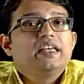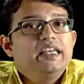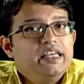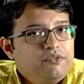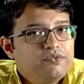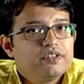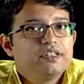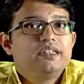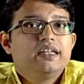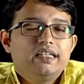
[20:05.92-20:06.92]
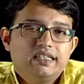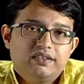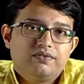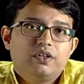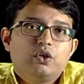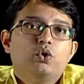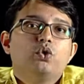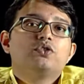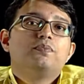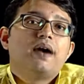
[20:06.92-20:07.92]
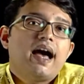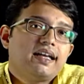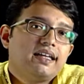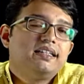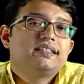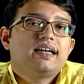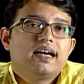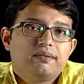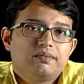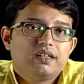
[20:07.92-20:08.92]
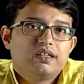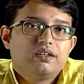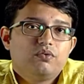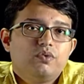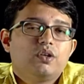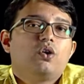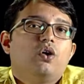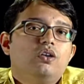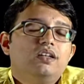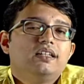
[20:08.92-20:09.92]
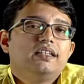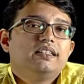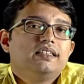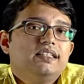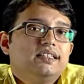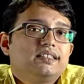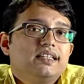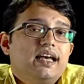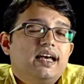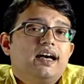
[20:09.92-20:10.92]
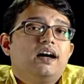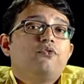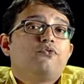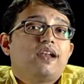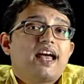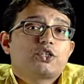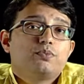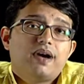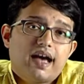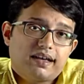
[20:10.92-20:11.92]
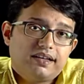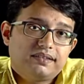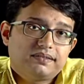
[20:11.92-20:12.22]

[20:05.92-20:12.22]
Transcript: If the narrative goes back in time, we call this a flashback.